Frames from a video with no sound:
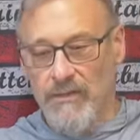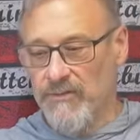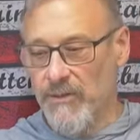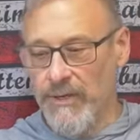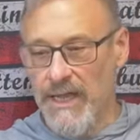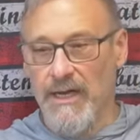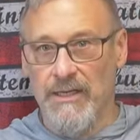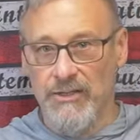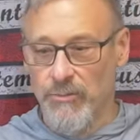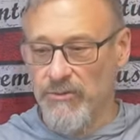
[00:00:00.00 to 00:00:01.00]
so again,
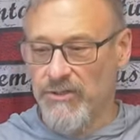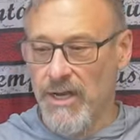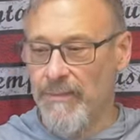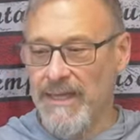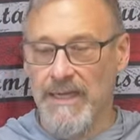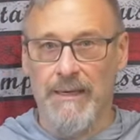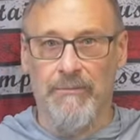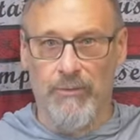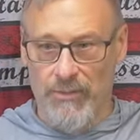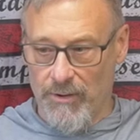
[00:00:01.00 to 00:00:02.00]
and this one's coming
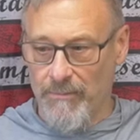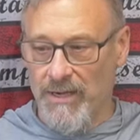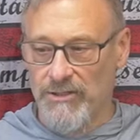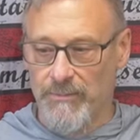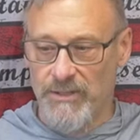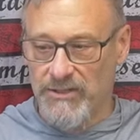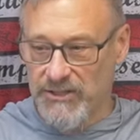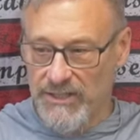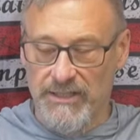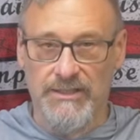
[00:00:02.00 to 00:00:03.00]
in with their measurements
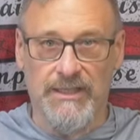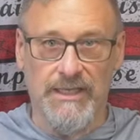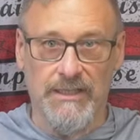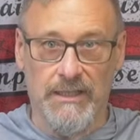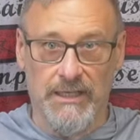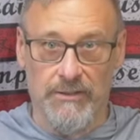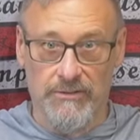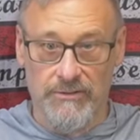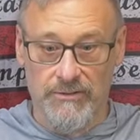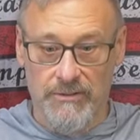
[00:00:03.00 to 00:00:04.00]
16
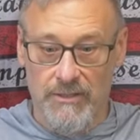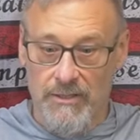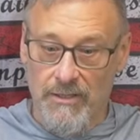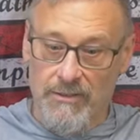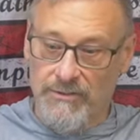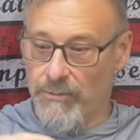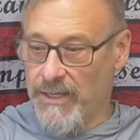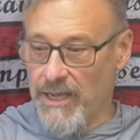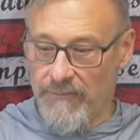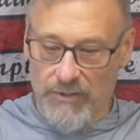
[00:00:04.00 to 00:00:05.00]
liters. So
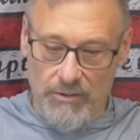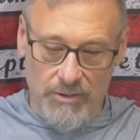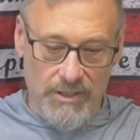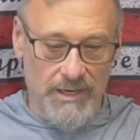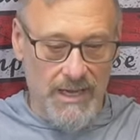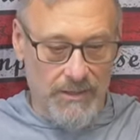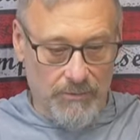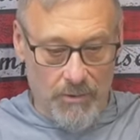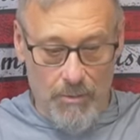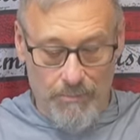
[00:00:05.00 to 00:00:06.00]
again, if you're looking at it,
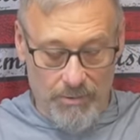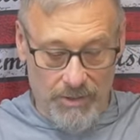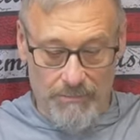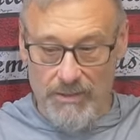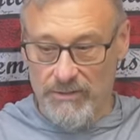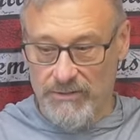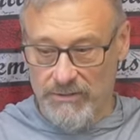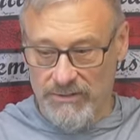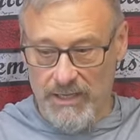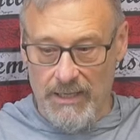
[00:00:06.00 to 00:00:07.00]
they're all pretty much the
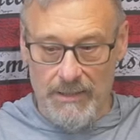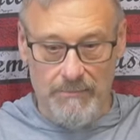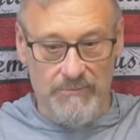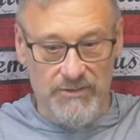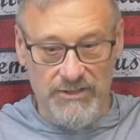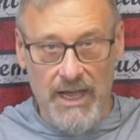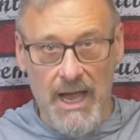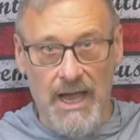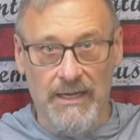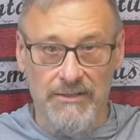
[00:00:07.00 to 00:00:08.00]
same
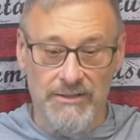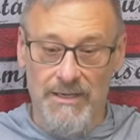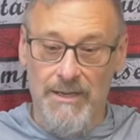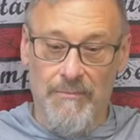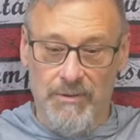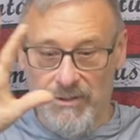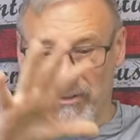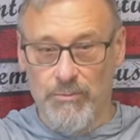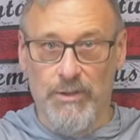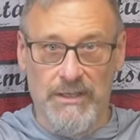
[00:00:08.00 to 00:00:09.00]
size, but
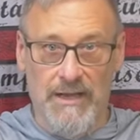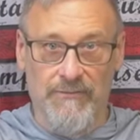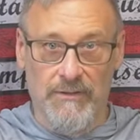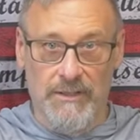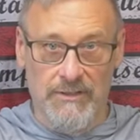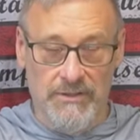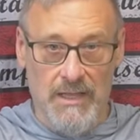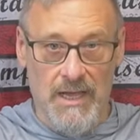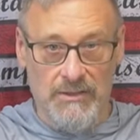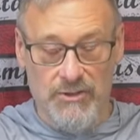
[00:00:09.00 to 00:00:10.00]
this one definitely is a
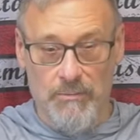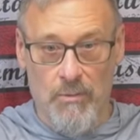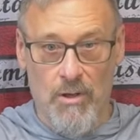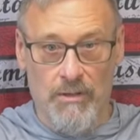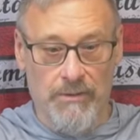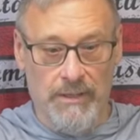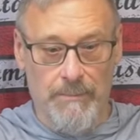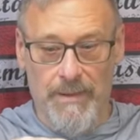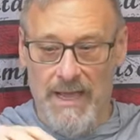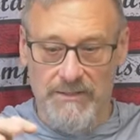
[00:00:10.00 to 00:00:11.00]
lot smaller in
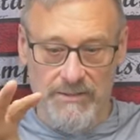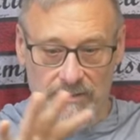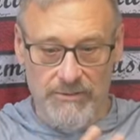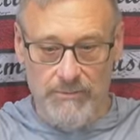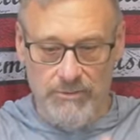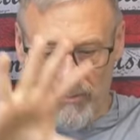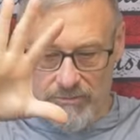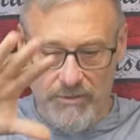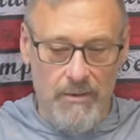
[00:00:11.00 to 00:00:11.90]
capacity. So just